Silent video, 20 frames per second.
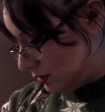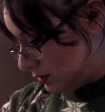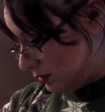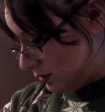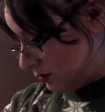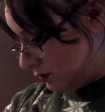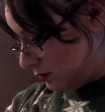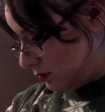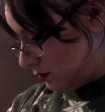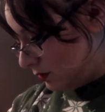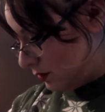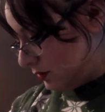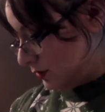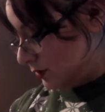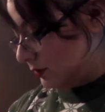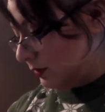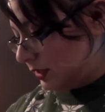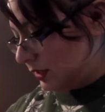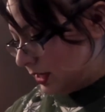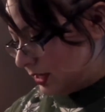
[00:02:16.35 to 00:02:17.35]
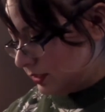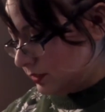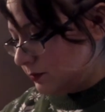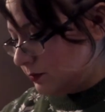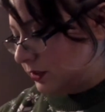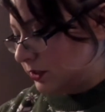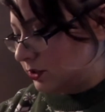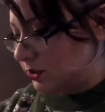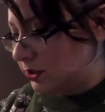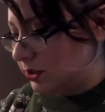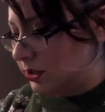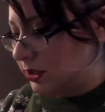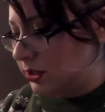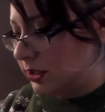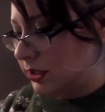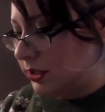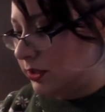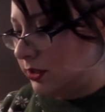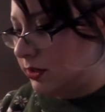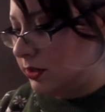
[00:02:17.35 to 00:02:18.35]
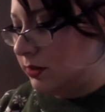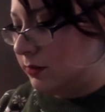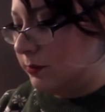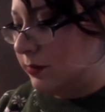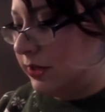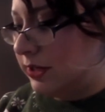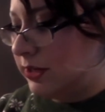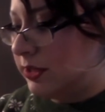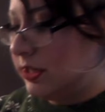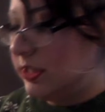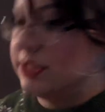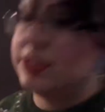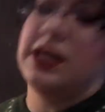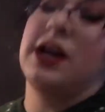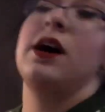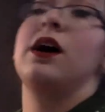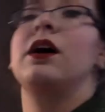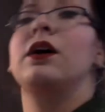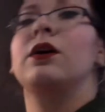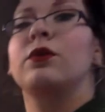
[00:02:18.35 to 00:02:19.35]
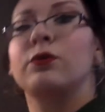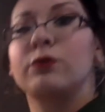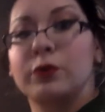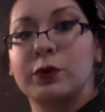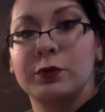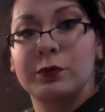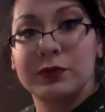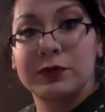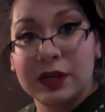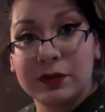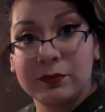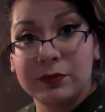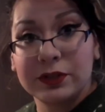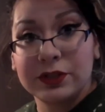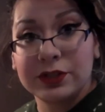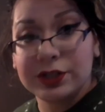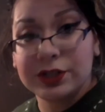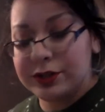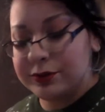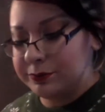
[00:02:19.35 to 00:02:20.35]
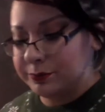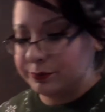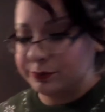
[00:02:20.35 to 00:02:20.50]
2. Also, yes, make sure your butter is at room temperature.